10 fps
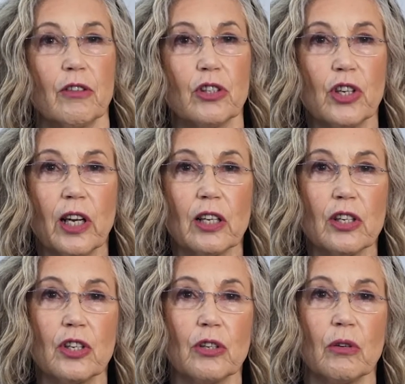you're
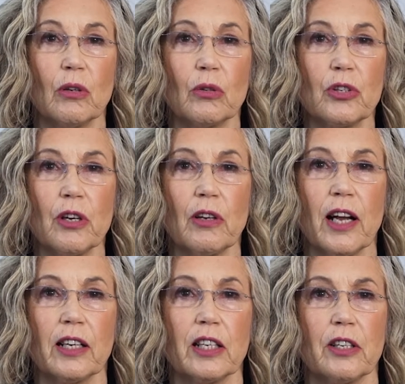jealous, you are also
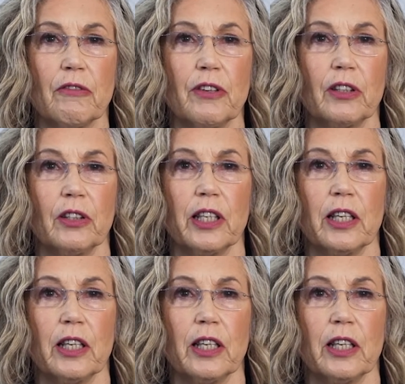likely to feel the